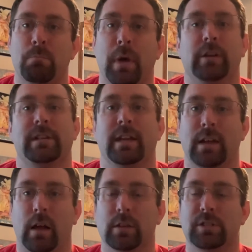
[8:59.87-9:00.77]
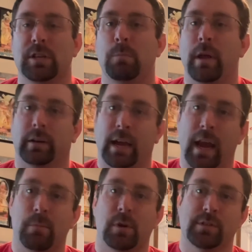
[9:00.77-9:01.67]
better technology, better
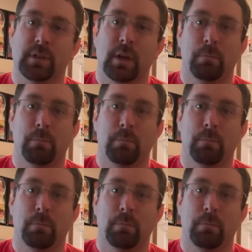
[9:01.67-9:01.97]
cameras,